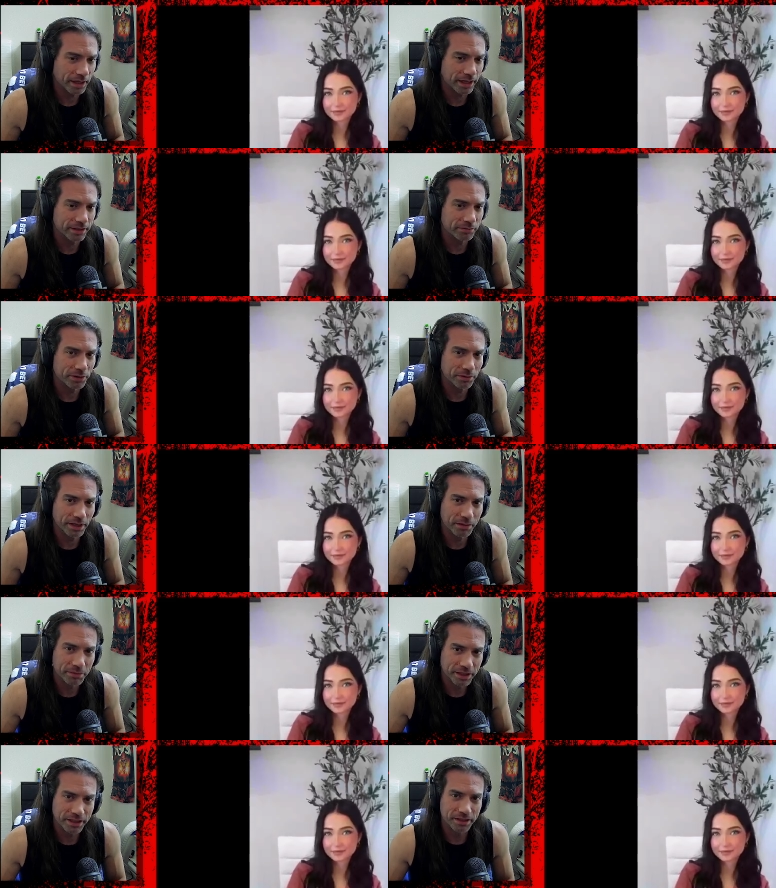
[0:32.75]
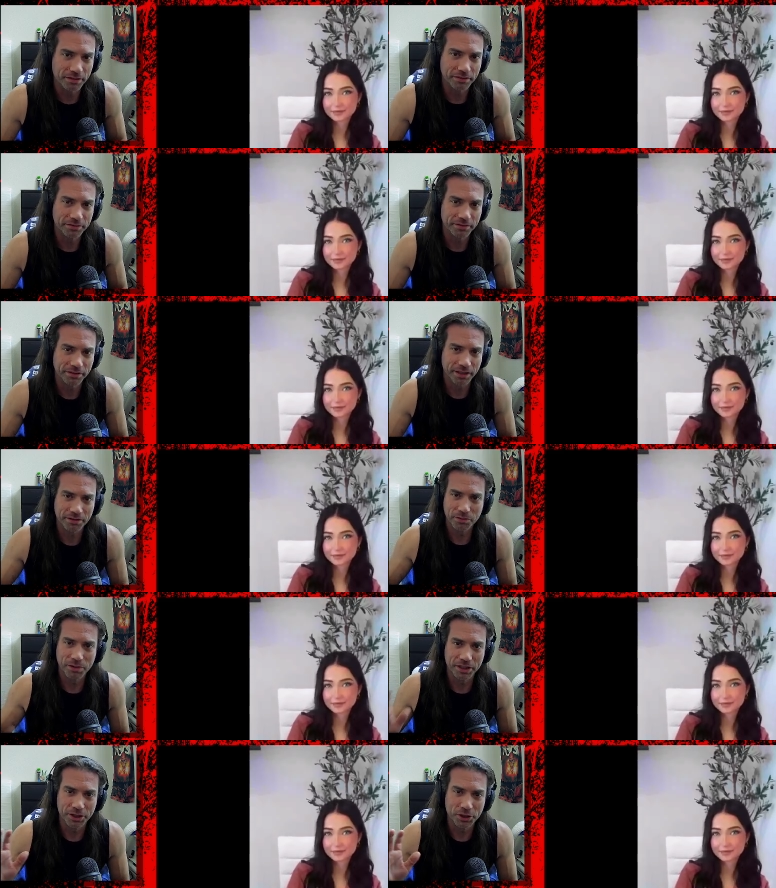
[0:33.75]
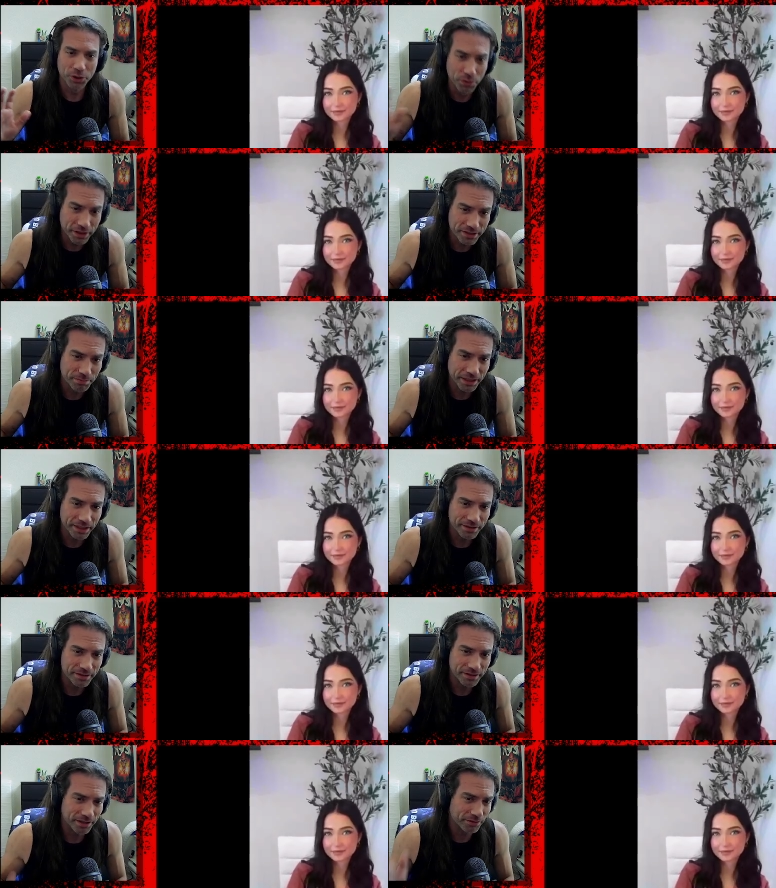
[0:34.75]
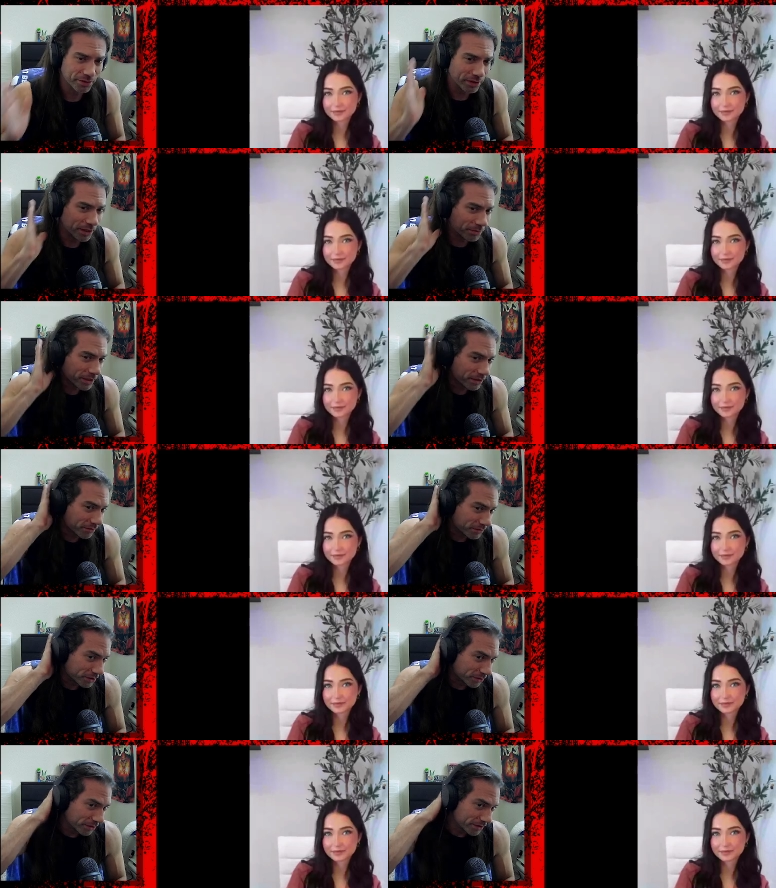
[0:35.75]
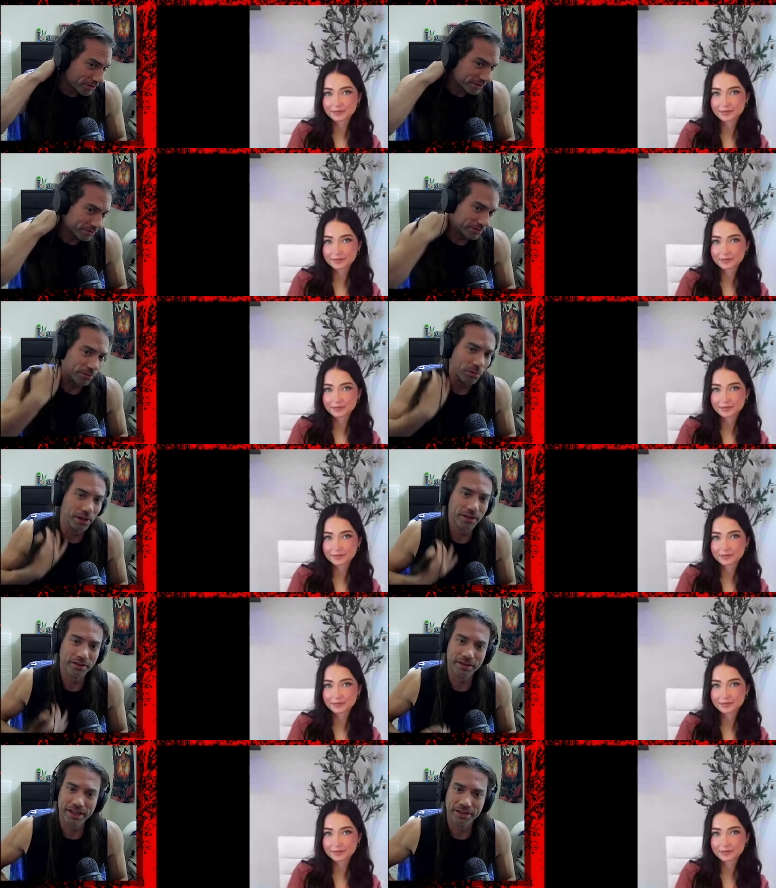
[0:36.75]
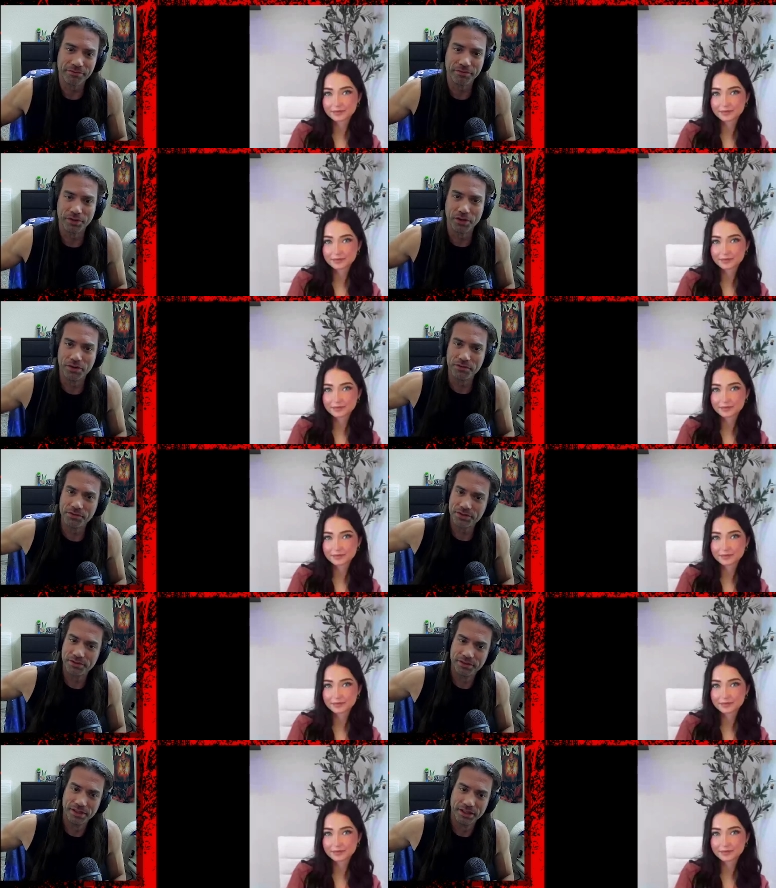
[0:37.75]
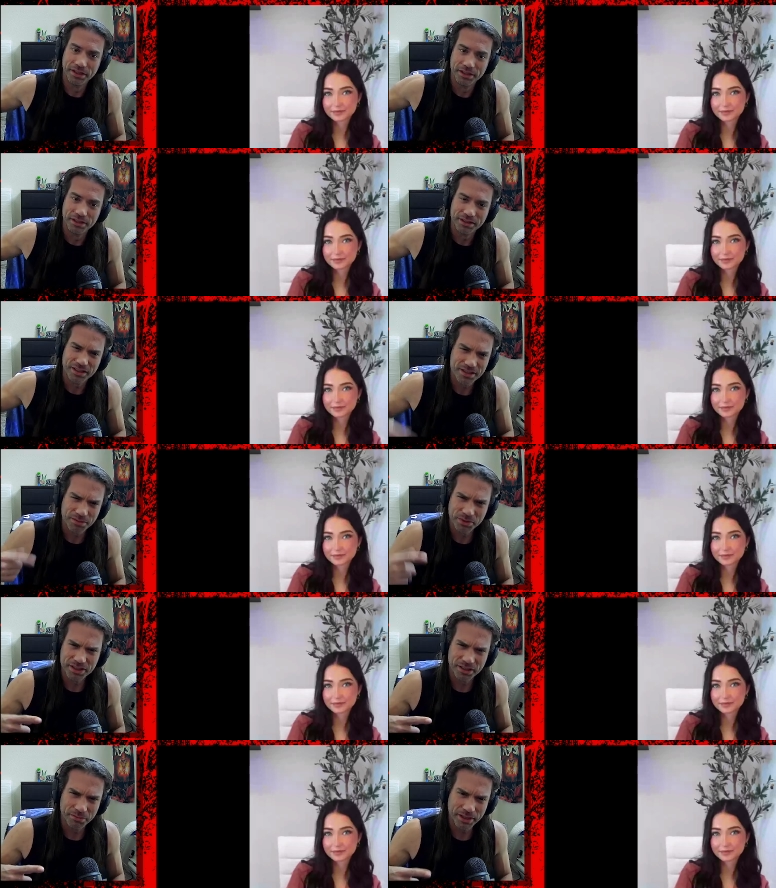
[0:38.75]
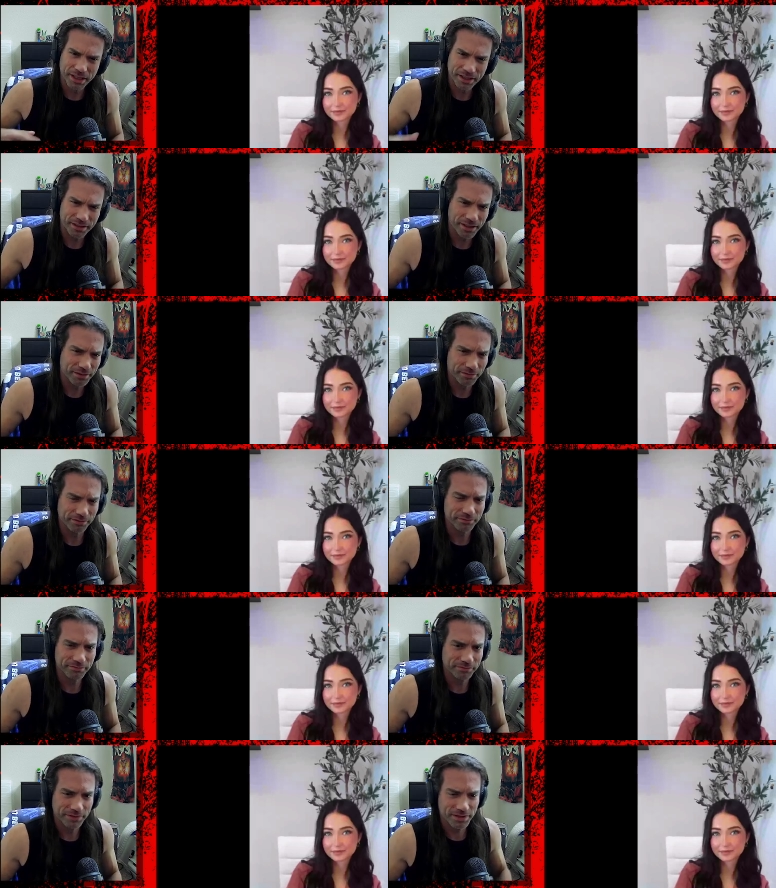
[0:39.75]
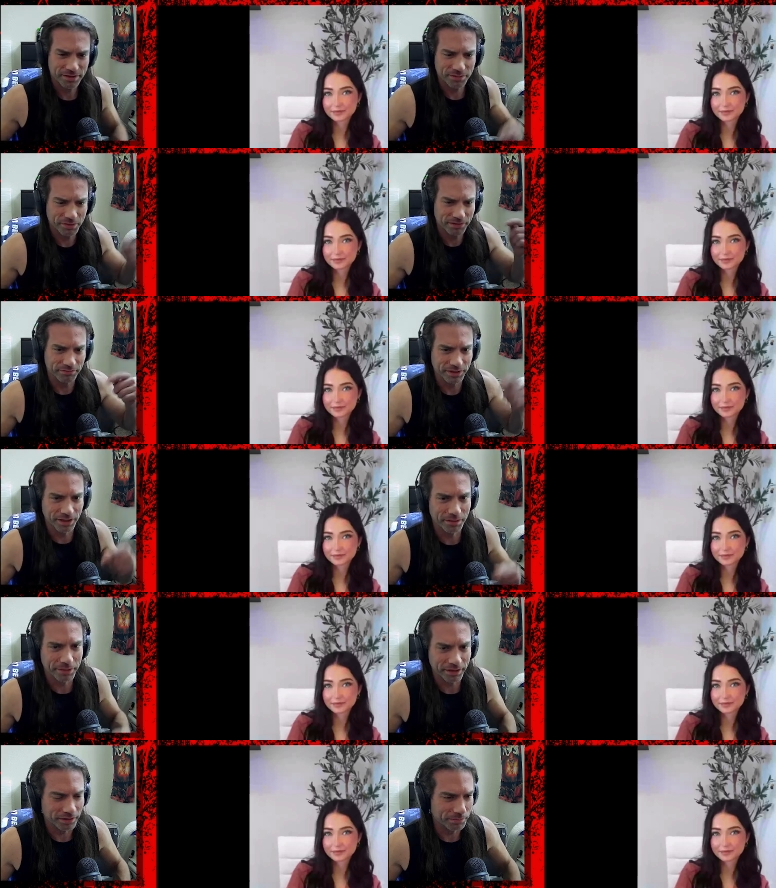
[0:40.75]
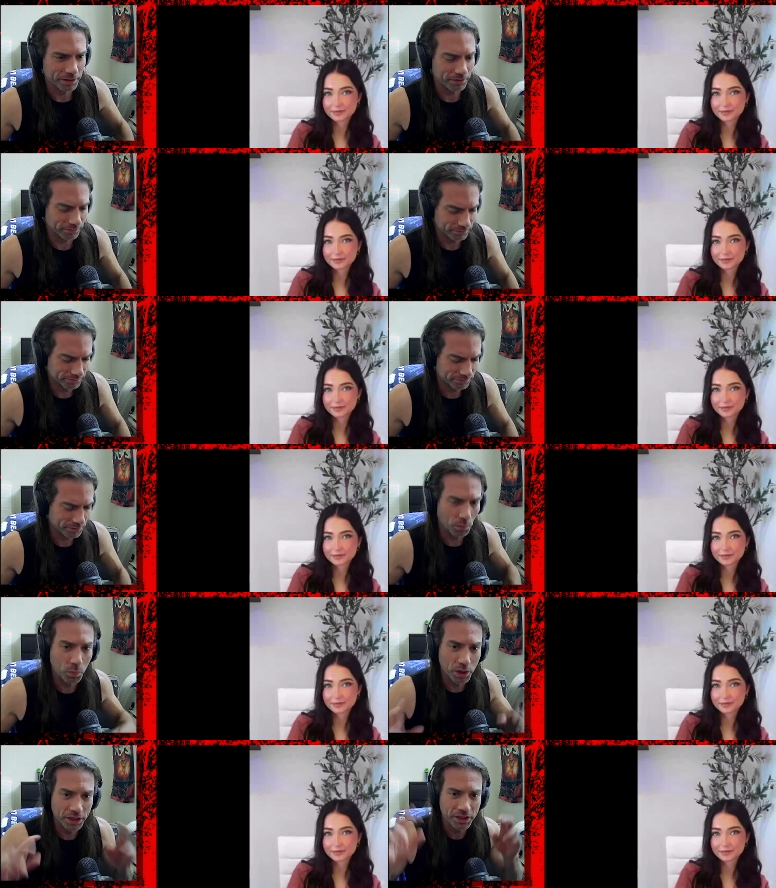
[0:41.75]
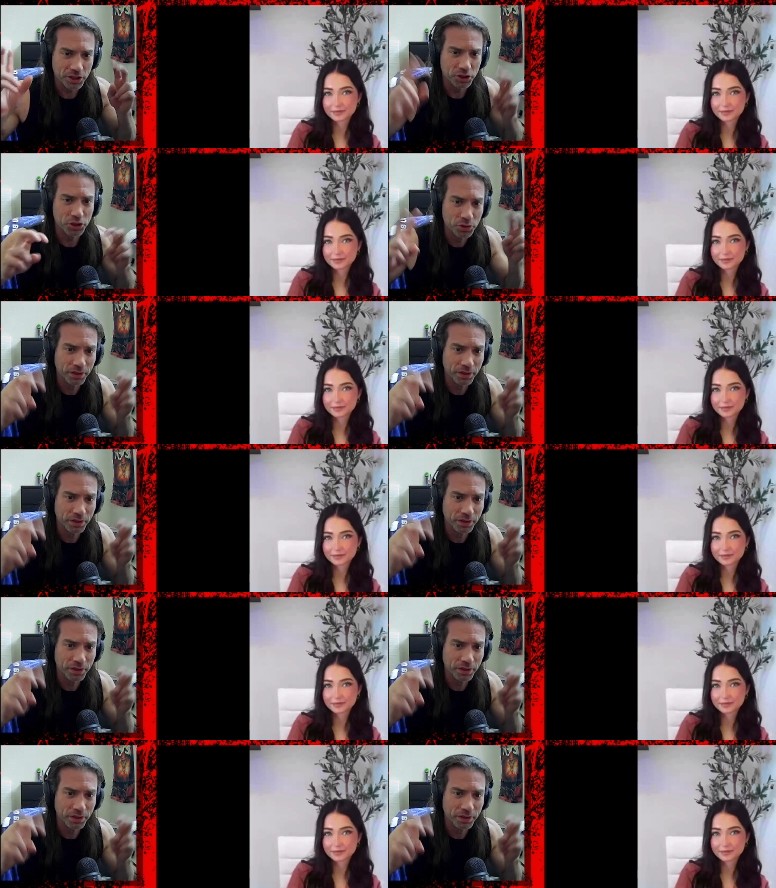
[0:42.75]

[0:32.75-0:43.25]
Speaker 1: don't know how many. I don't know what units means. I don't know how many units what that involves. Could someone tell me that? I don't. Someone comment about what a unit, a